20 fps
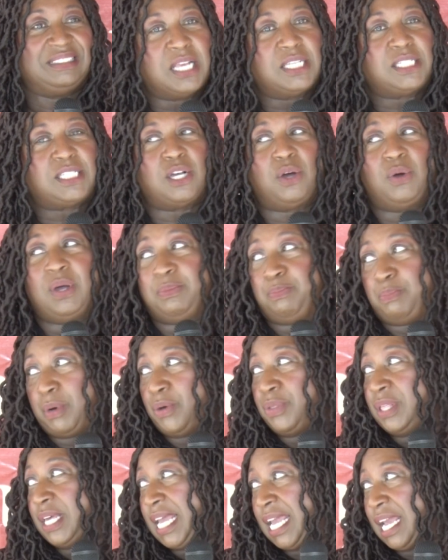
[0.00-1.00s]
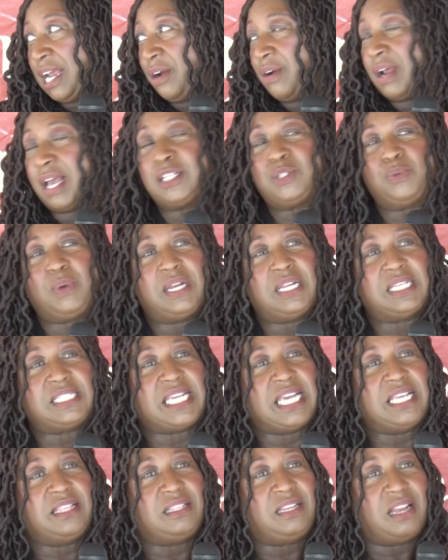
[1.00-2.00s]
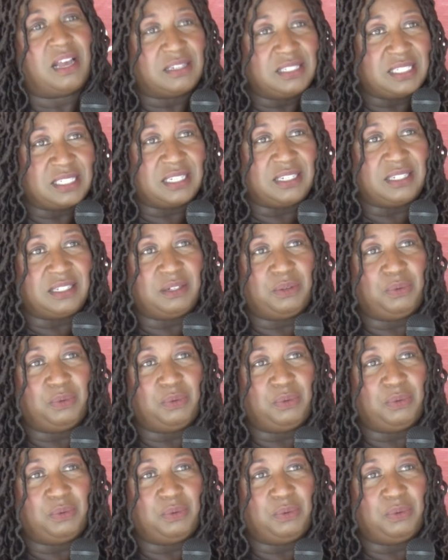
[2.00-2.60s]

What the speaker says: So both here as well as in London,